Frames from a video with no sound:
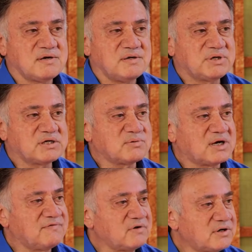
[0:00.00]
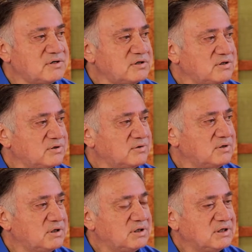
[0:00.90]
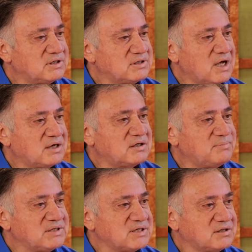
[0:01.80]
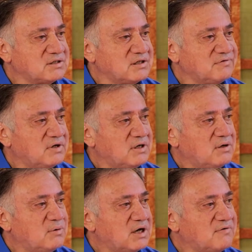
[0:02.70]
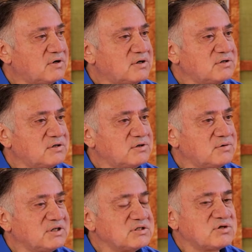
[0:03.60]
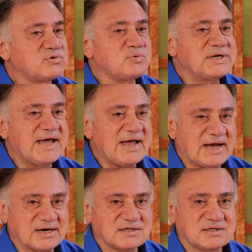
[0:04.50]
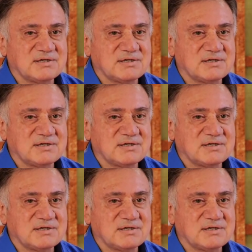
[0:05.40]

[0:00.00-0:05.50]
Because what I've learned to do is not to be sensitive. What I've learned to do is to react.